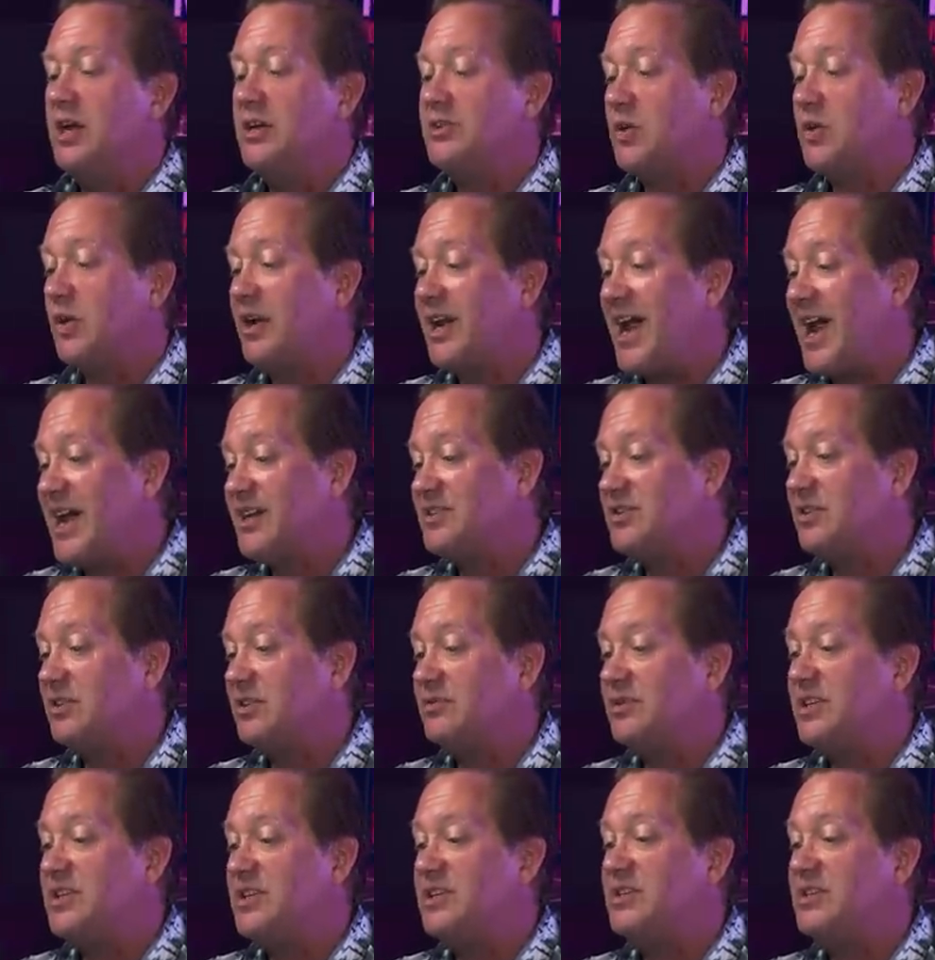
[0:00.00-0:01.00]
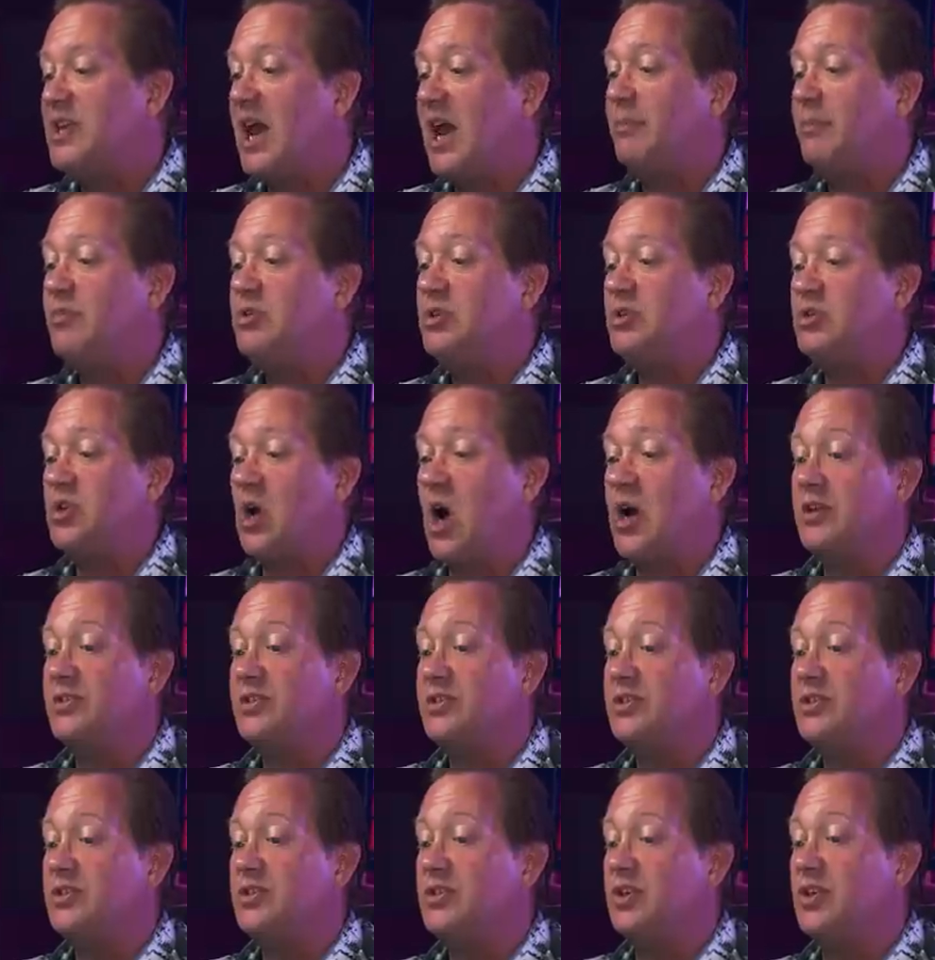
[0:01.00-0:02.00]
sarcastically sniped
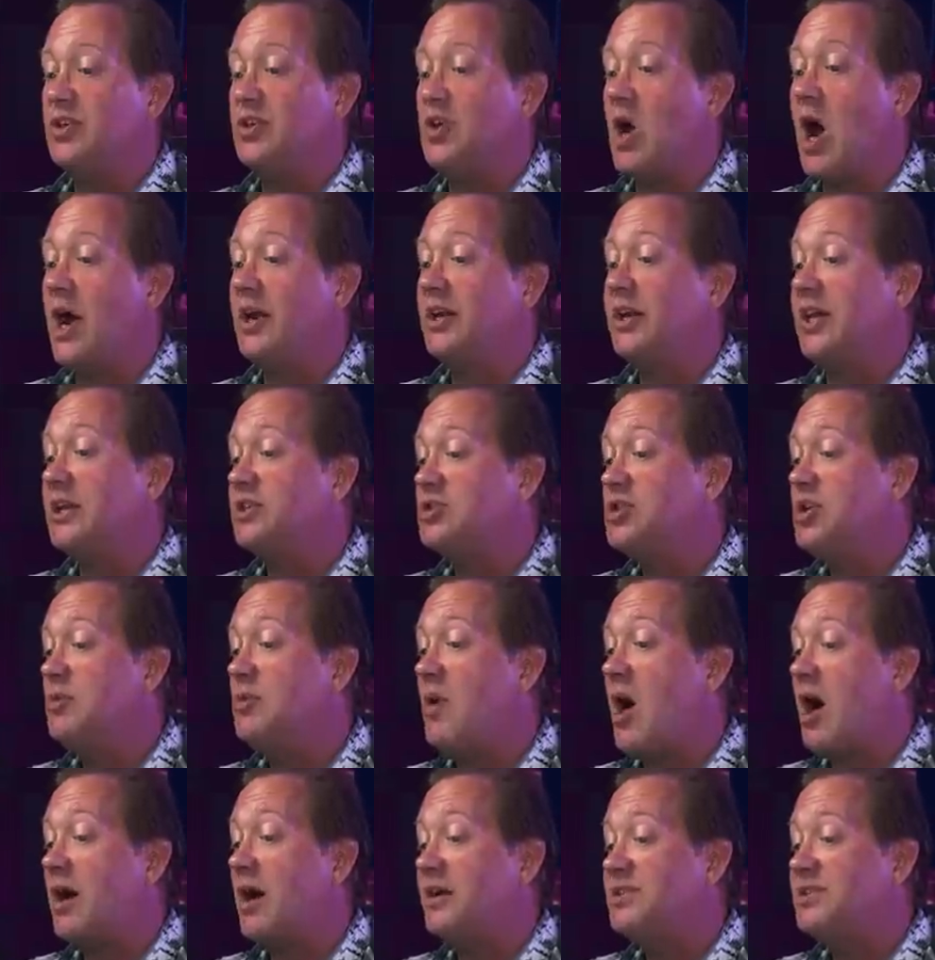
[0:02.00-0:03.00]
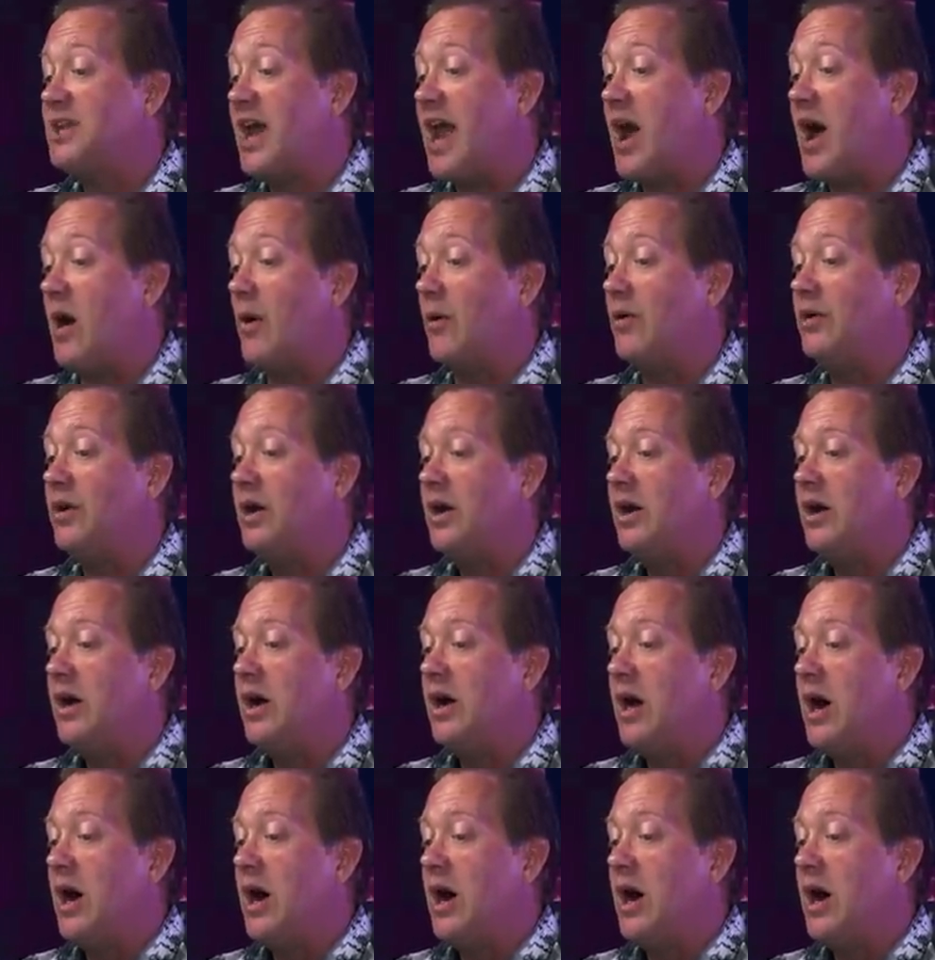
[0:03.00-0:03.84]
Johnson should not get too bogged down